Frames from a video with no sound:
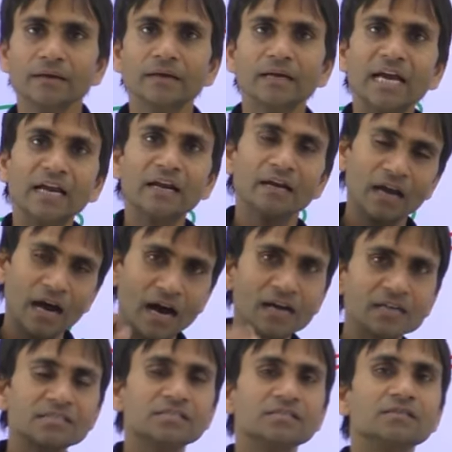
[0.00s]

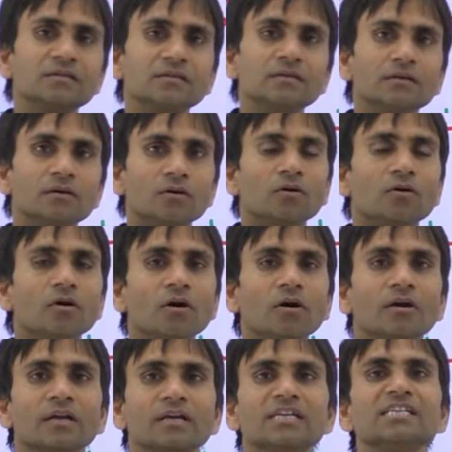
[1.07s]
enlarged
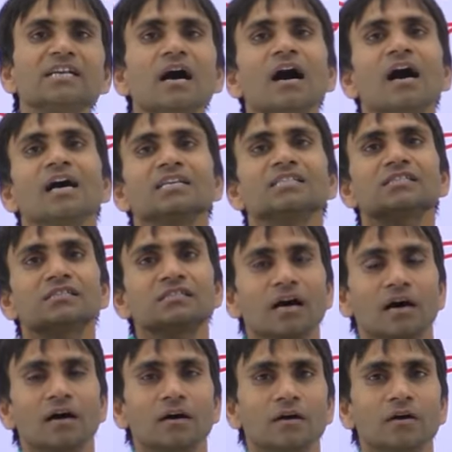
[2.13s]
or enhanced
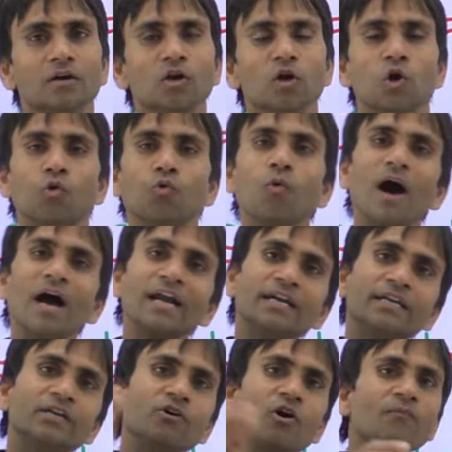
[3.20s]
the
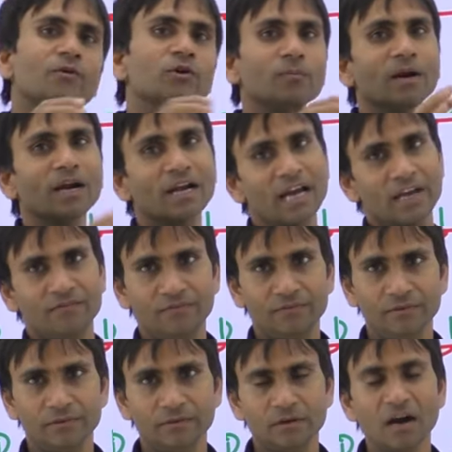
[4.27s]
quality of human life.
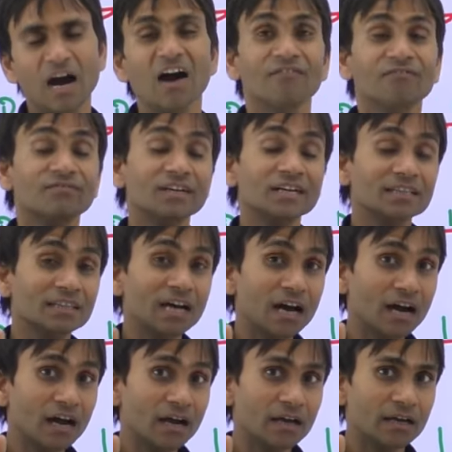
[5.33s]
After
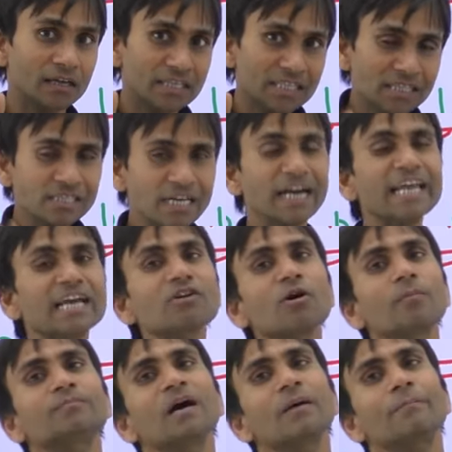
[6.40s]
the studying
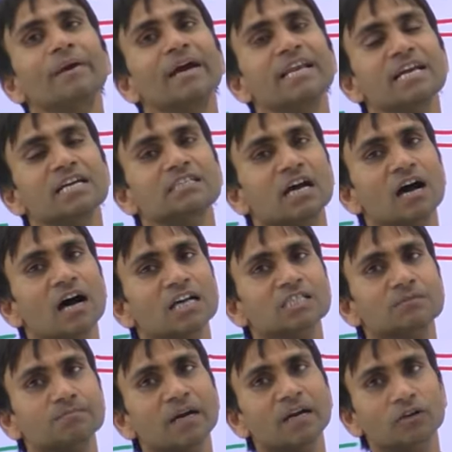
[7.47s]
of the various
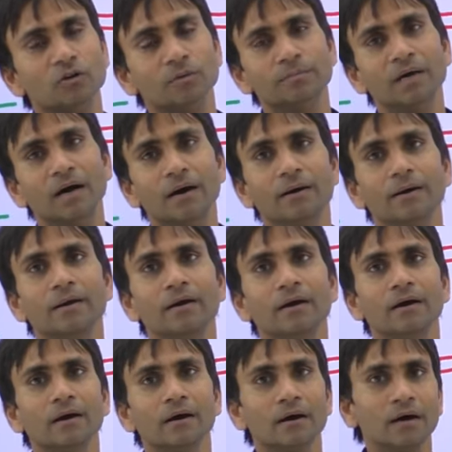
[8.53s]
aspects of the
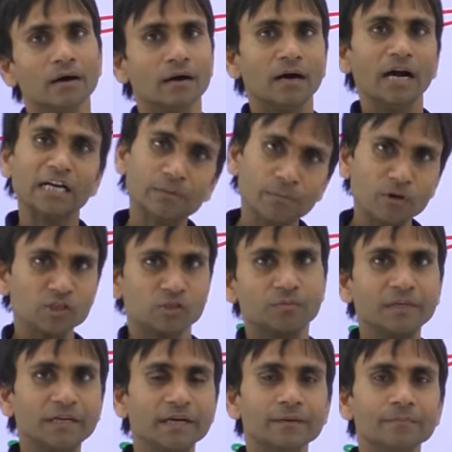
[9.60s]

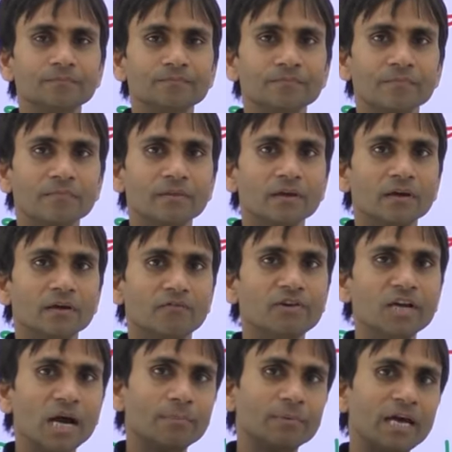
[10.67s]
atmosphere, we
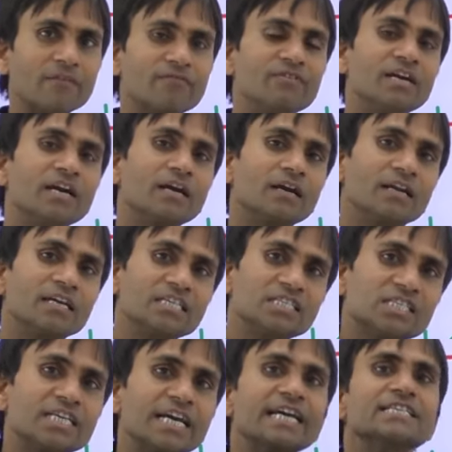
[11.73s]
have definitely
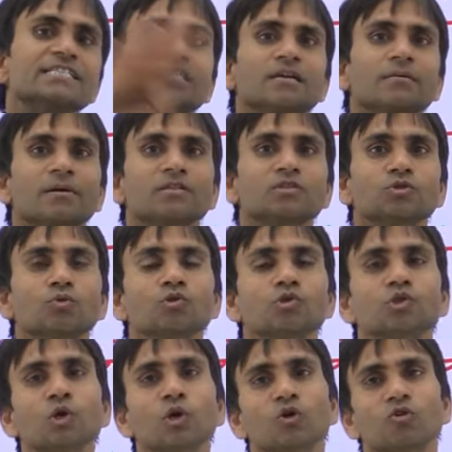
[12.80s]
changed our
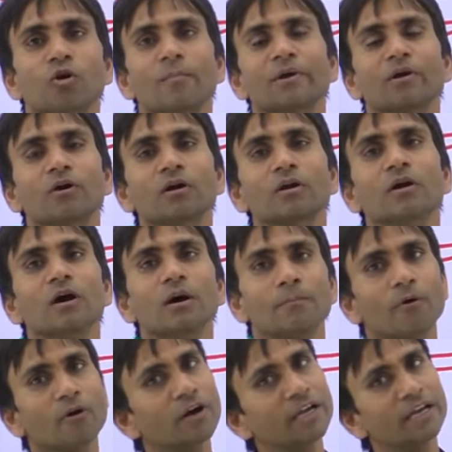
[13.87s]
socio-economic or
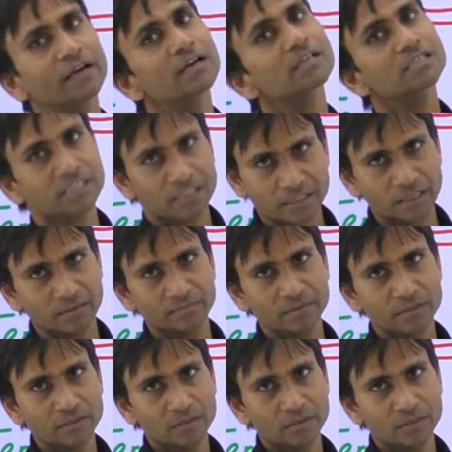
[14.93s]
political systems.